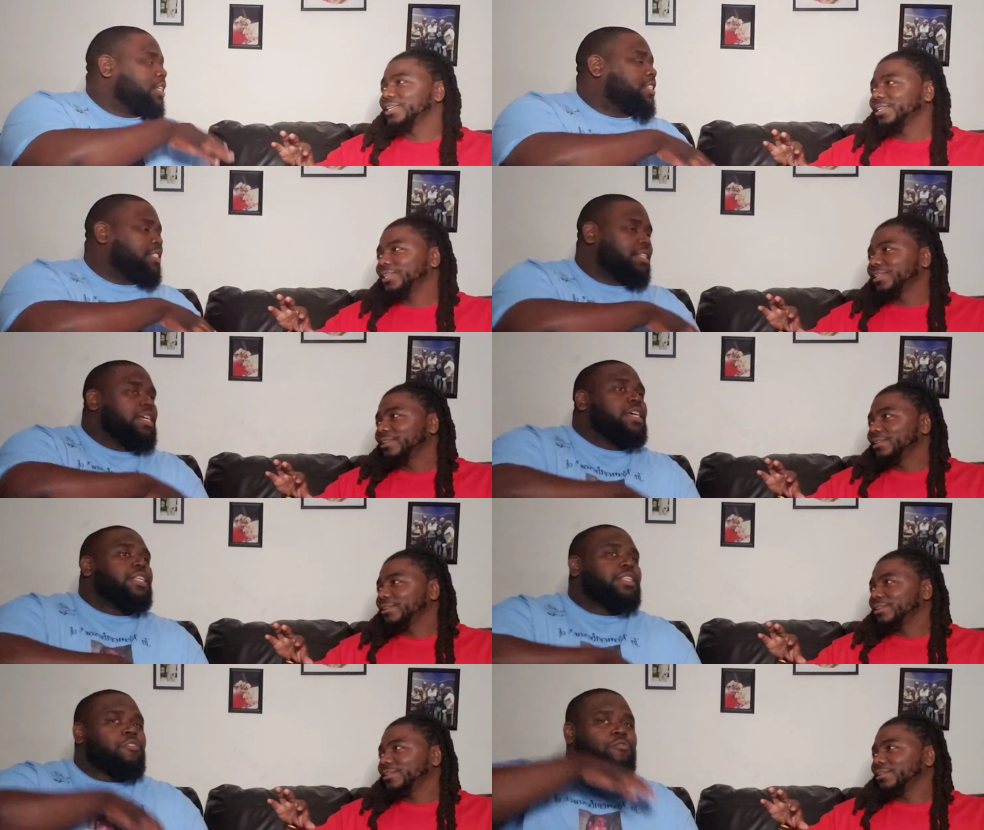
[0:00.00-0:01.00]
Speaker 1: teach us
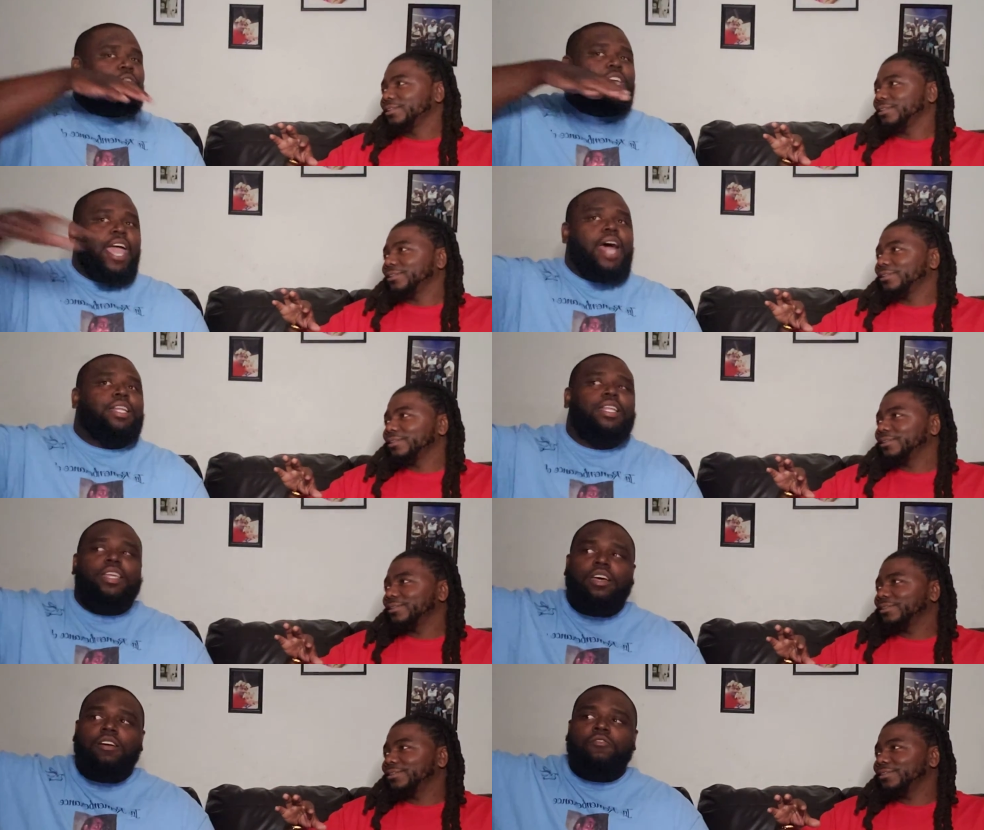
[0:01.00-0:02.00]
the reality
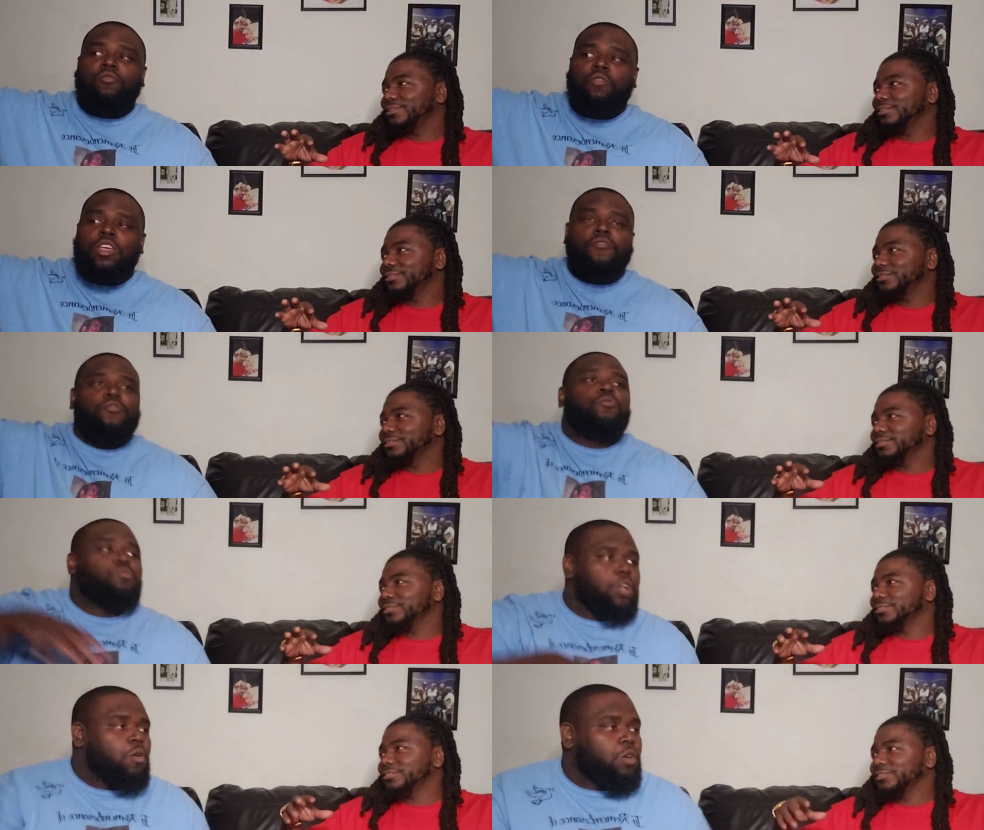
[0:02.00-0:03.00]
of if you
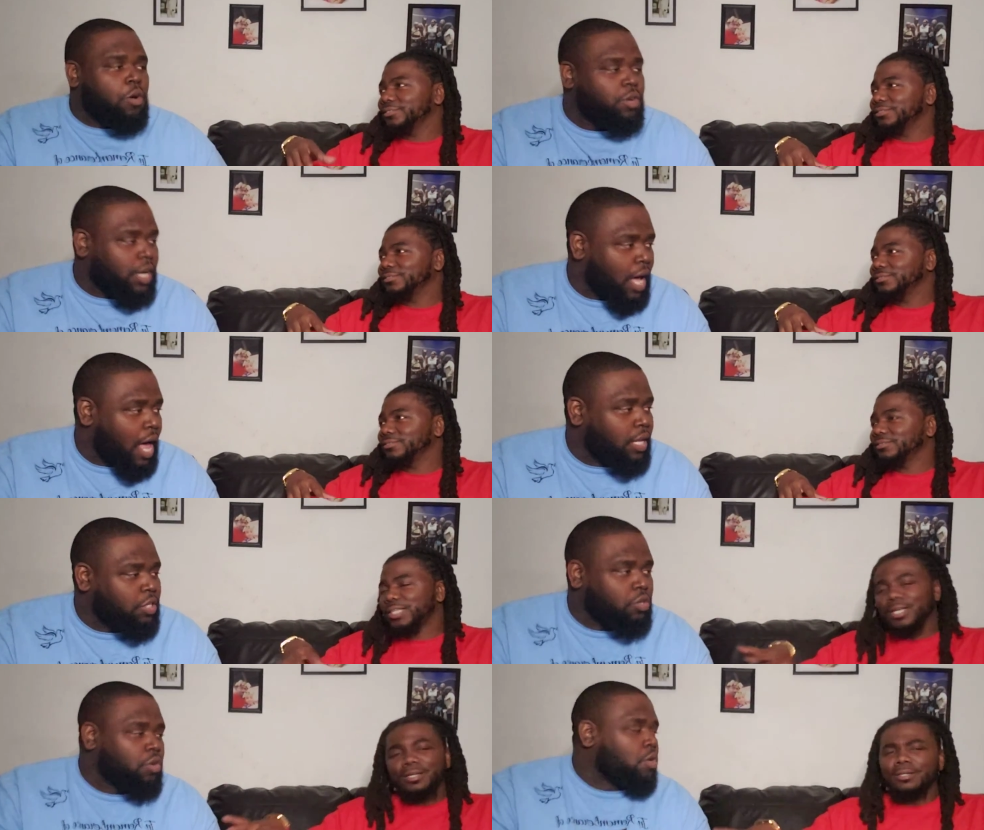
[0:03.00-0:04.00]
don't go to college.
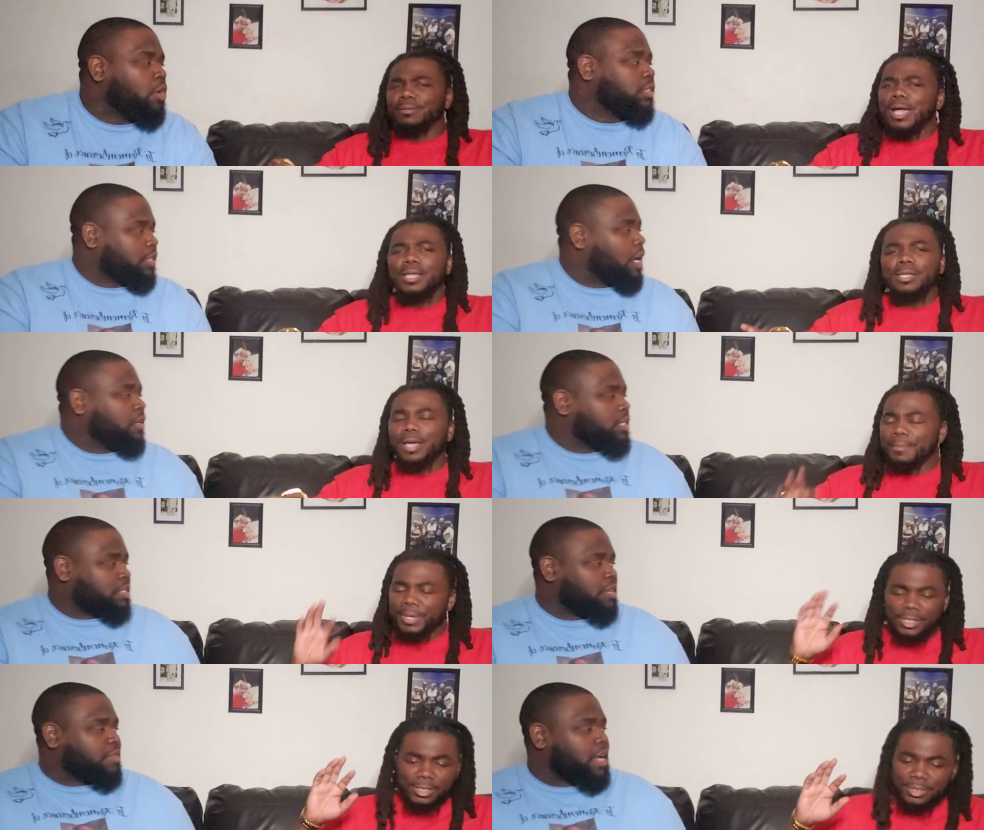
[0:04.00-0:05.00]
Yeah. Or, I, I,
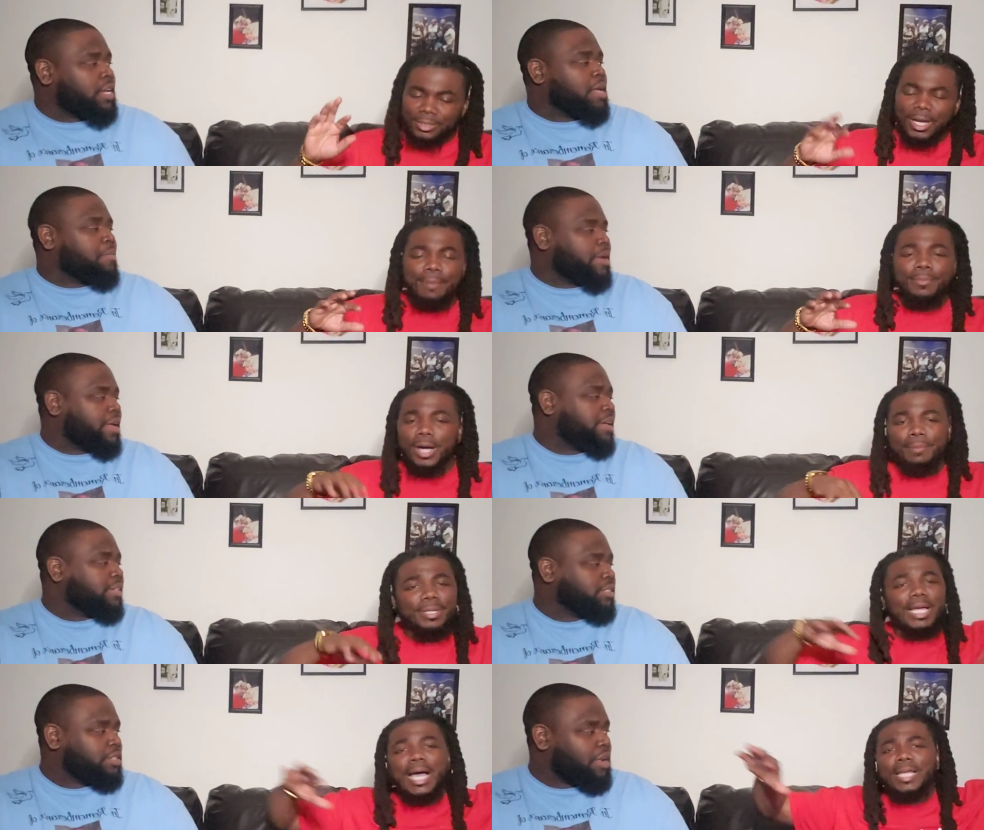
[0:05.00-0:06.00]
mean, look, like I'm, i I'm
Speaker 2: a
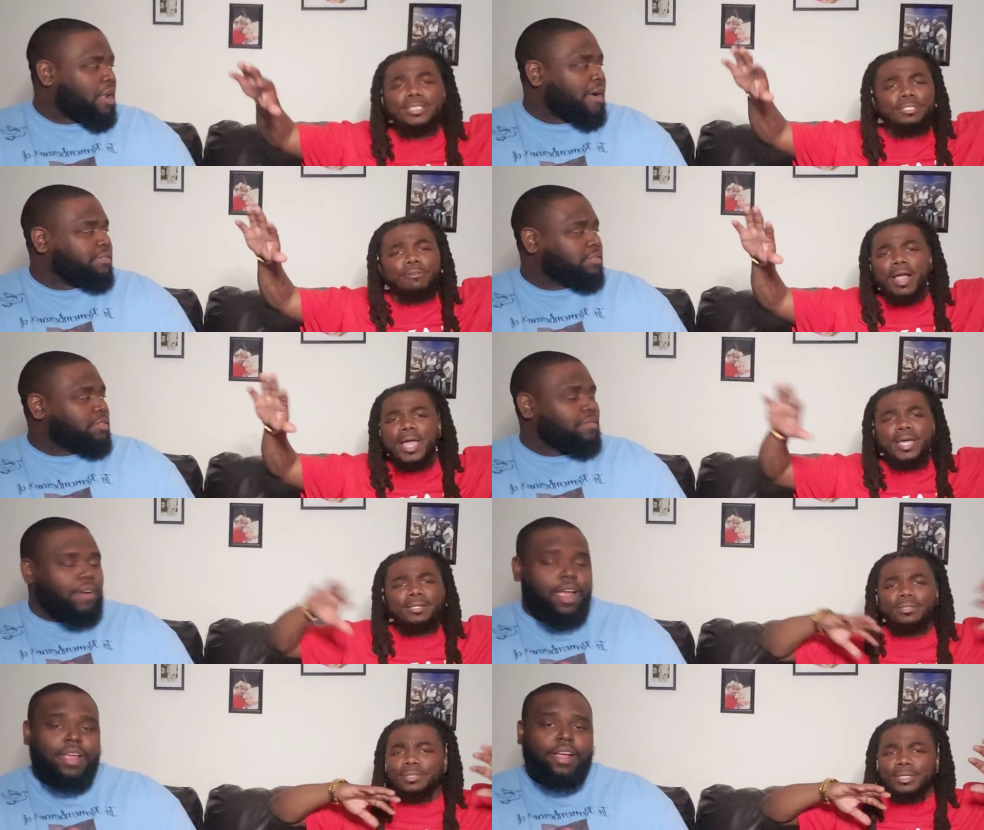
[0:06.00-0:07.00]
college grad.
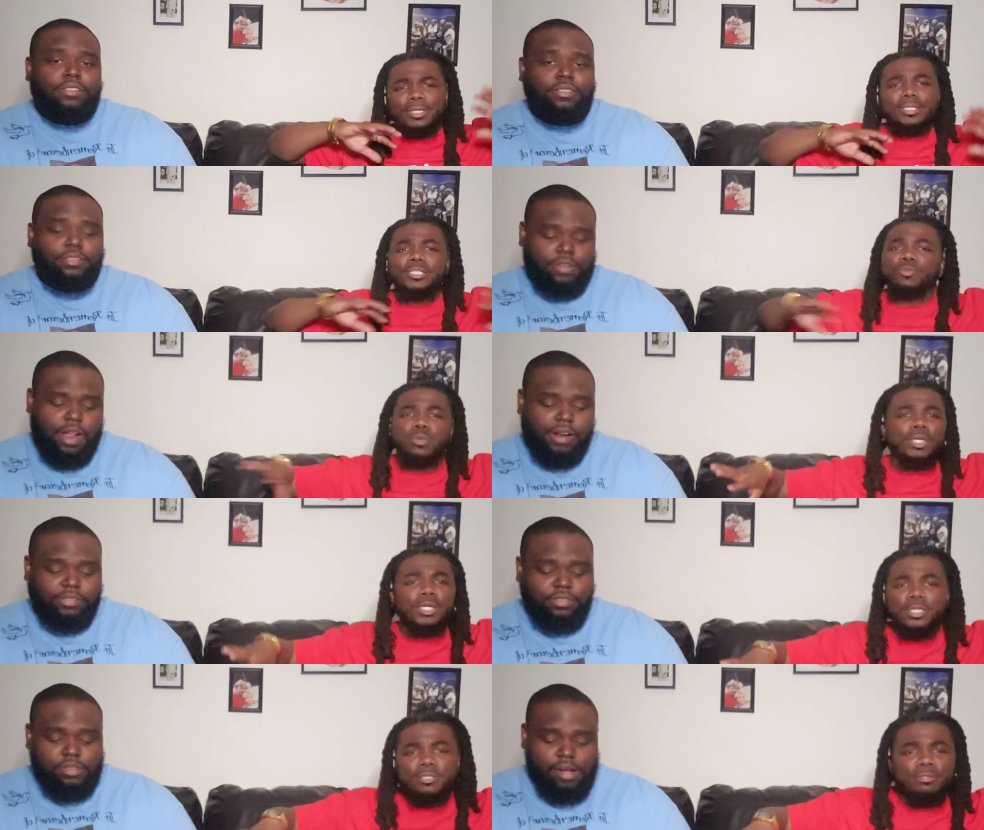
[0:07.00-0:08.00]
Right. This We
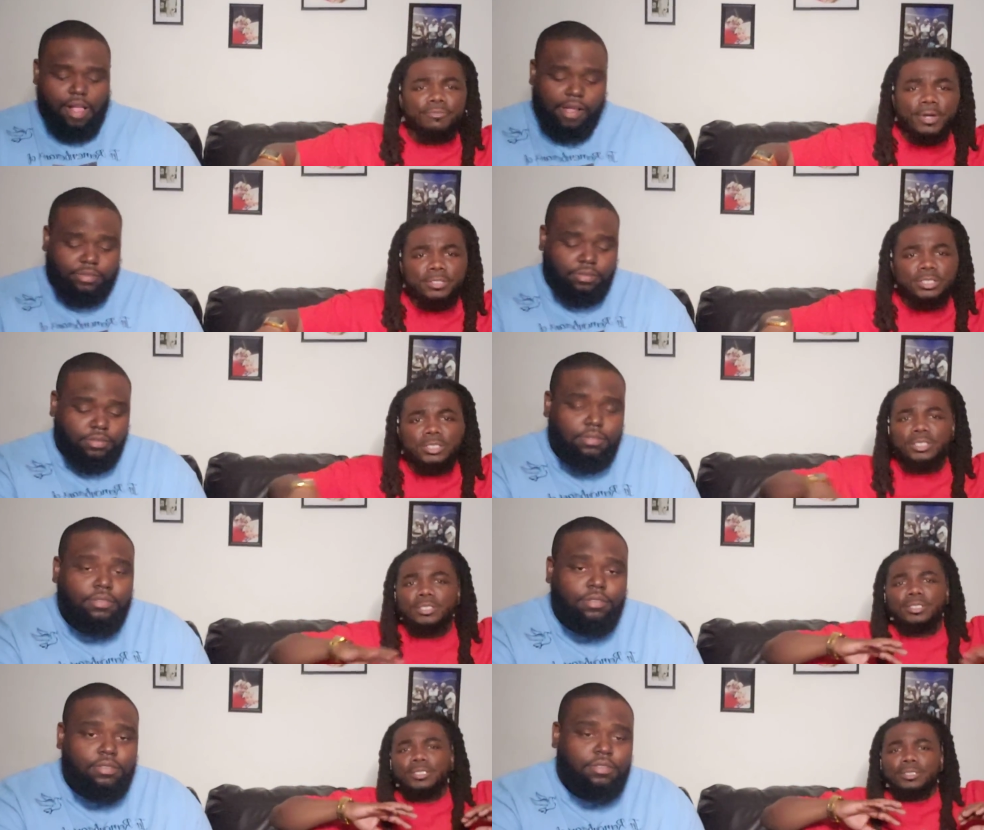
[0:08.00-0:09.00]
Up University.
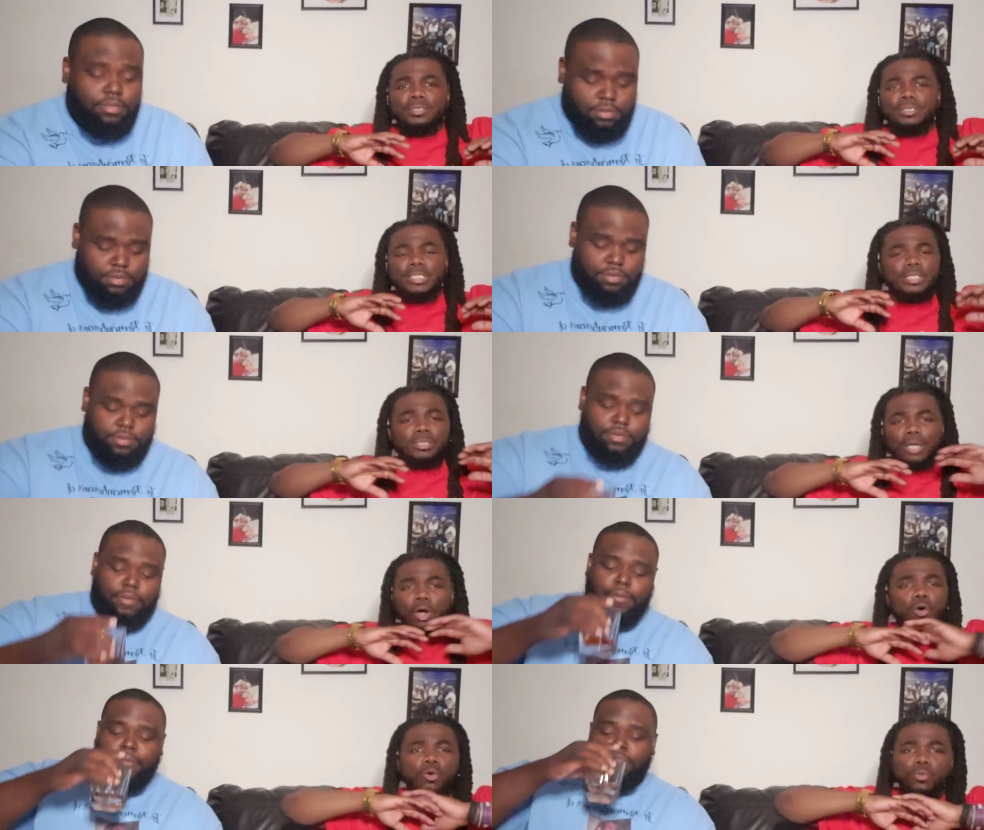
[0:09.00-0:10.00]
This
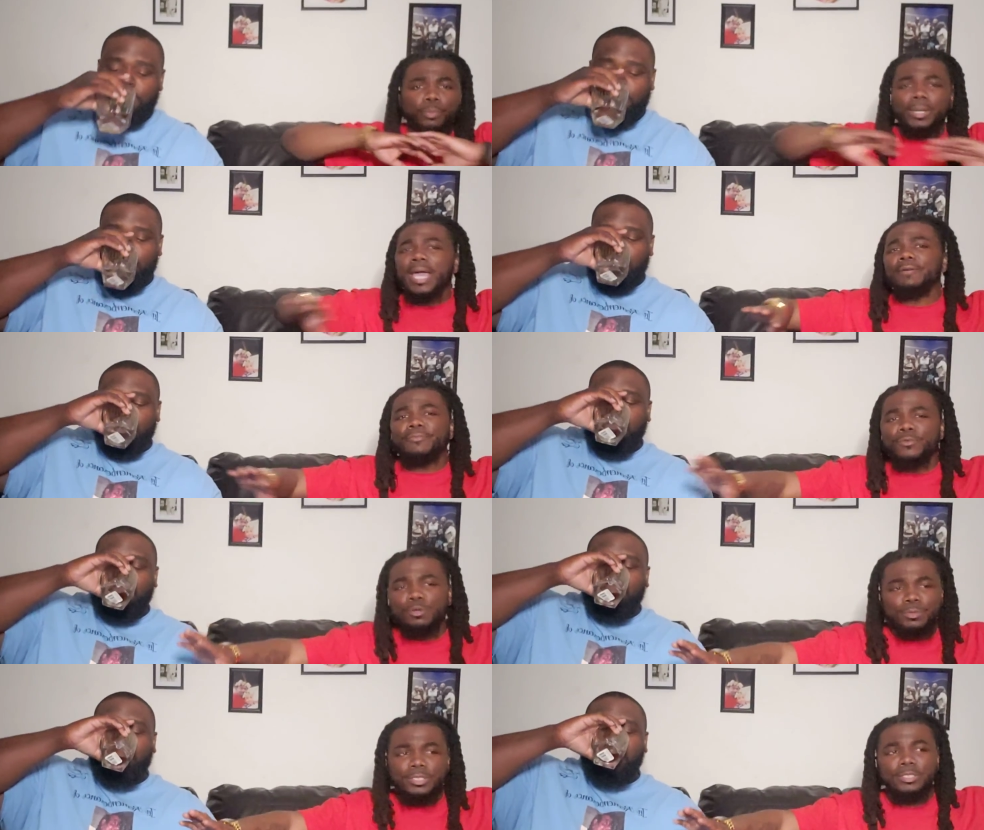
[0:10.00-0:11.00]
whole
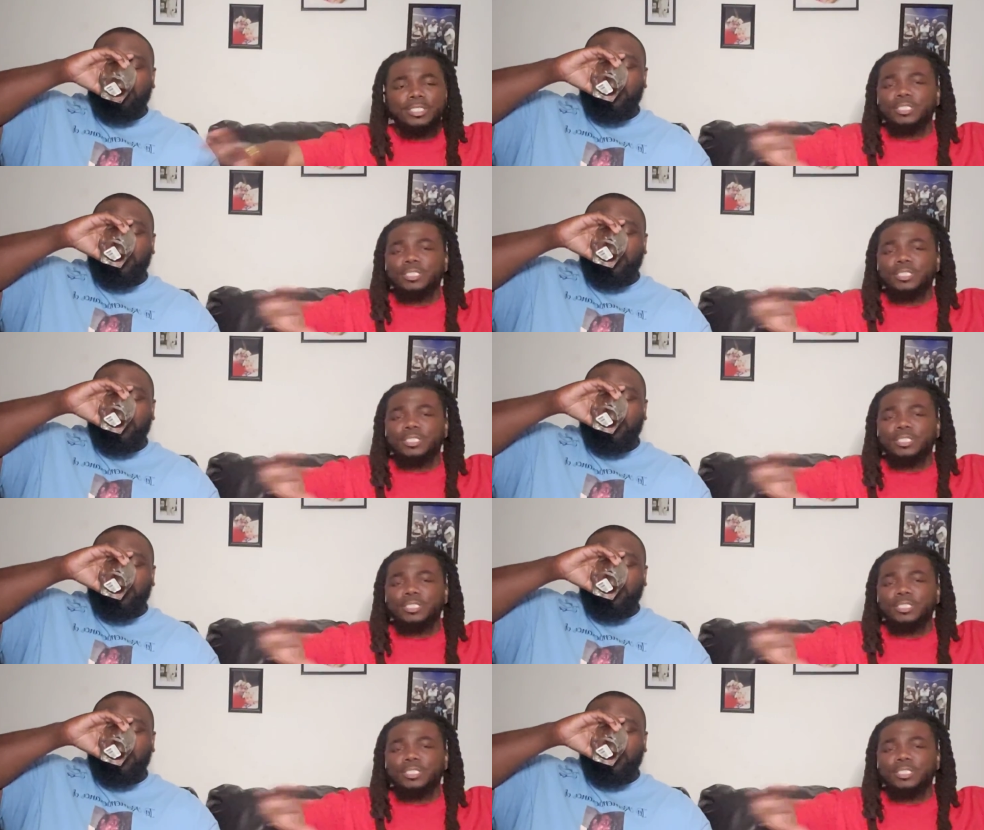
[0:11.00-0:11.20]
platform was